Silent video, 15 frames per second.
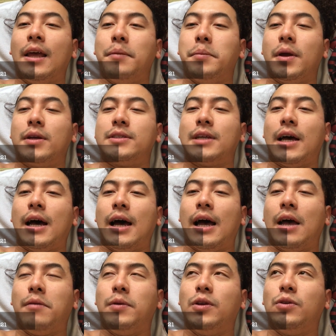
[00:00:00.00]
because I
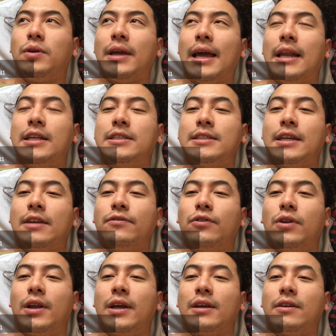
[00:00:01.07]
have been doing handstand for
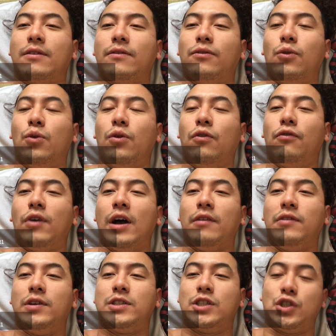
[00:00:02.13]
like four or five
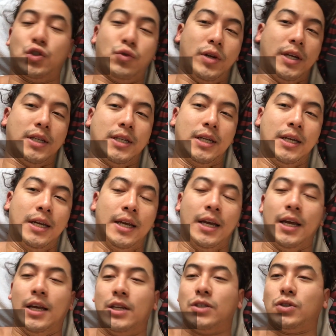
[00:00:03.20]
years straight,
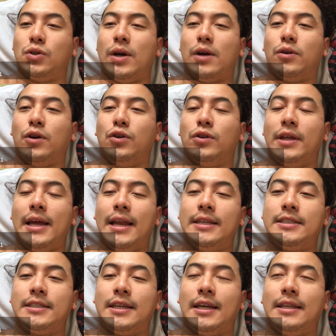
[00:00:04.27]
so I couldn't do the
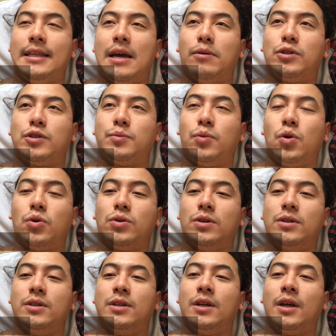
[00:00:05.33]
handstand, that was
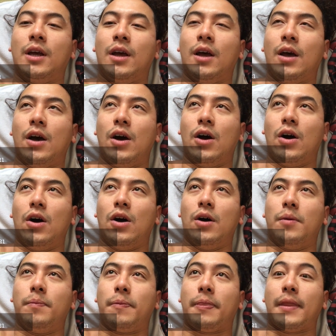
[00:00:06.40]
broken.
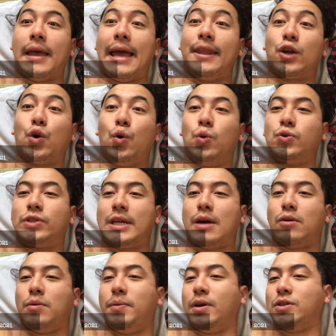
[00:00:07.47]
Um, and the cold
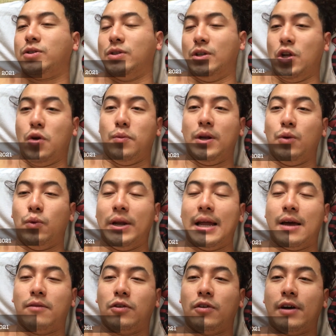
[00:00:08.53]
shower, because normally
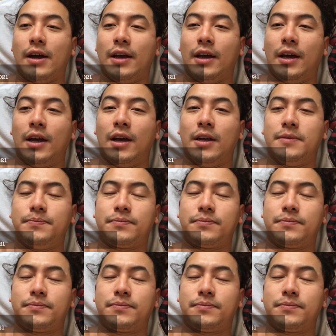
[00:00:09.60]
whenever I, I